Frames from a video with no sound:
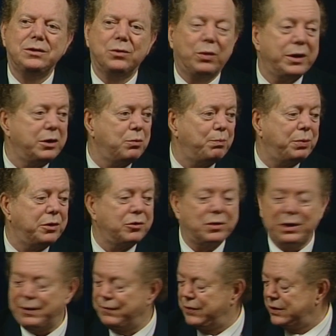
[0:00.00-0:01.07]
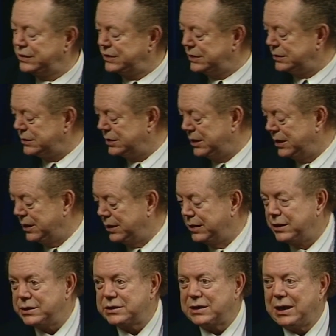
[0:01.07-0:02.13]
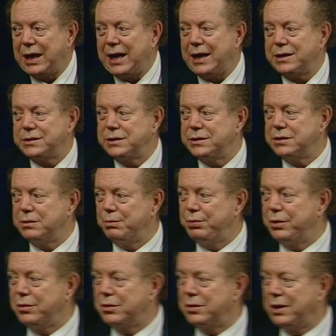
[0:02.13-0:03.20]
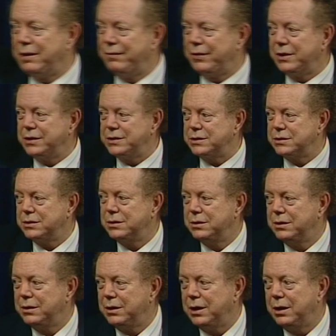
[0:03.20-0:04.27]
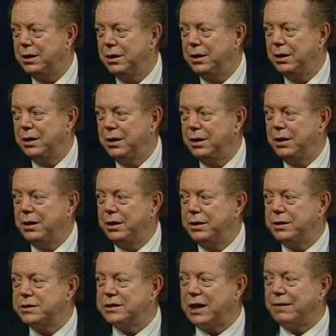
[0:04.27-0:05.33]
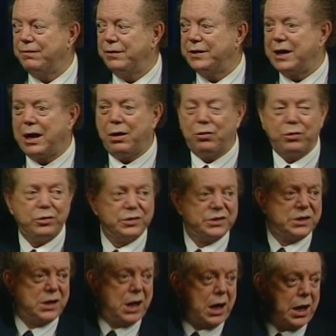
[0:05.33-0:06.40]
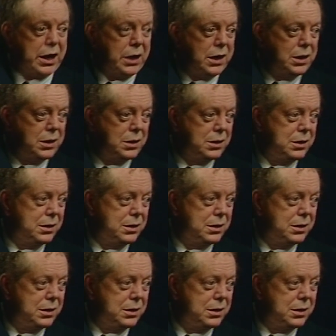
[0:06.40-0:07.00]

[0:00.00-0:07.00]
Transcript: You know what empirical evidence is? This glass is empirical evidence. Right? This Eiffel Tower is not.